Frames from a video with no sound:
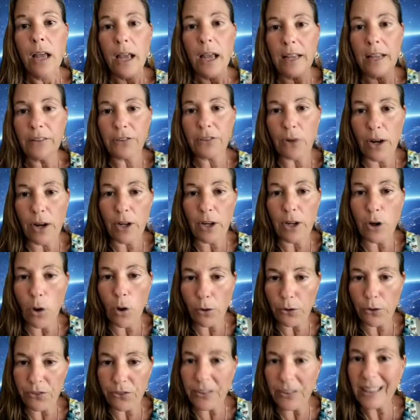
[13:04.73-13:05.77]
And so I know
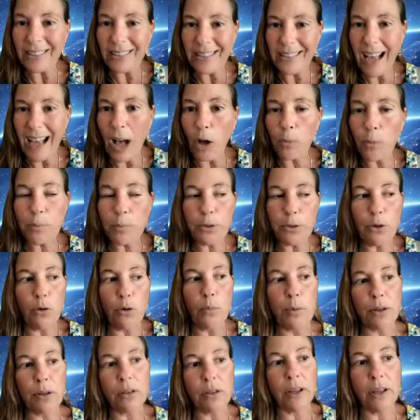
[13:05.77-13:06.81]
those things help you,
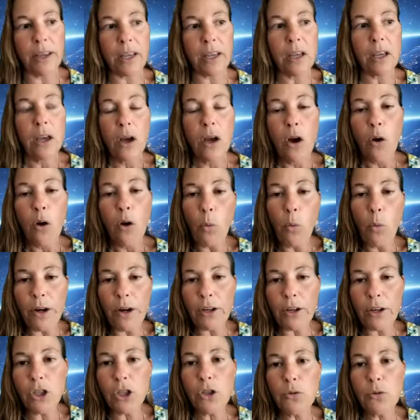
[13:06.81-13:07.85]
but like what
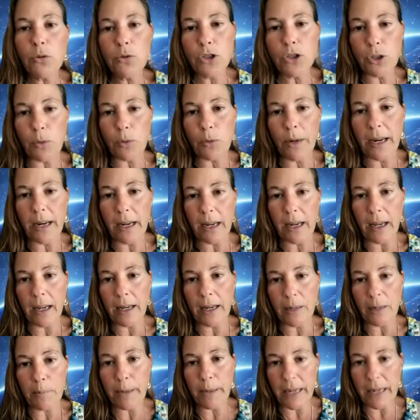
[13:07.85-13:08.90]
are you doing
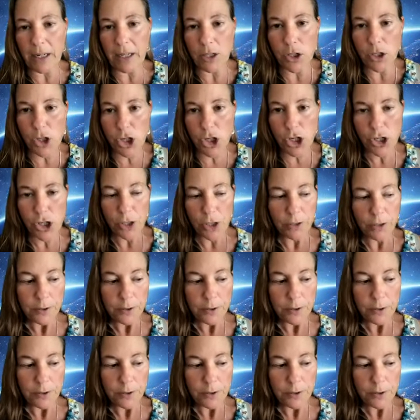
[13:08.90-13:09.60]
in a pinch?